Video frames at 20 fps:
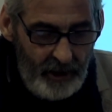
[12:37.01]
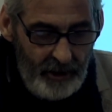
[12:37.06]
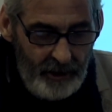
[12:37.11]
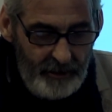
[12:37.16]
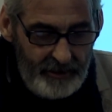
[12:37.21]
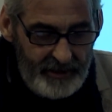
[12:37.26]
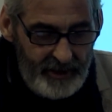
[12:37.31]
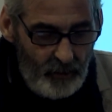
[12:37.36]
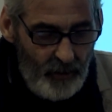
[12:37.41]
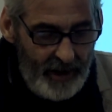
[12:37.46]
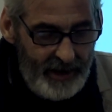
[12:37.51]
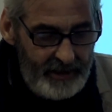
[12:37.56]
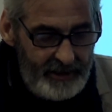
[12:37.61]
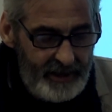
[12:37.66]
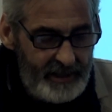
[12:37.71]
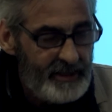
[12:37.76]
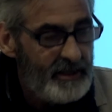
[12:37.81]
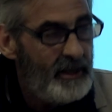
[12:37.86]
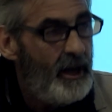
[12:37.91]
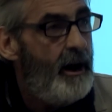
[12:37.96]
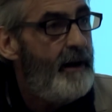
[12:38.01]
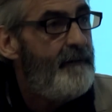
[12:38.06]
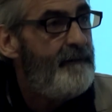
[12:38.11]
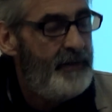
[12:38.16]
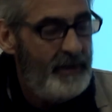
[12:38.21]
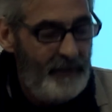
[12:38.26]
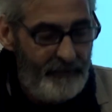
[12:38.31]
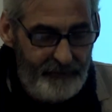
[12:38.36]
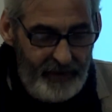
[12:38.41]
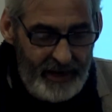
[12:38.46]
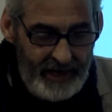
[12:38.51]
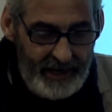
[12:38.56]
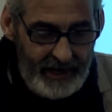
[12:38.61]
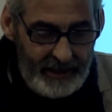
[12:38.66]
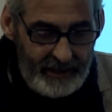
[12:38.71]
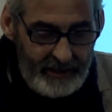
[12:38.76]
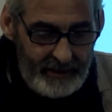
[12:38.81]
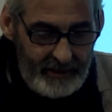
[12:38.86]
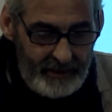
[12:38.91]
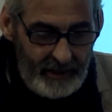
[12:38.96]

who surrenders his life for the phoenix,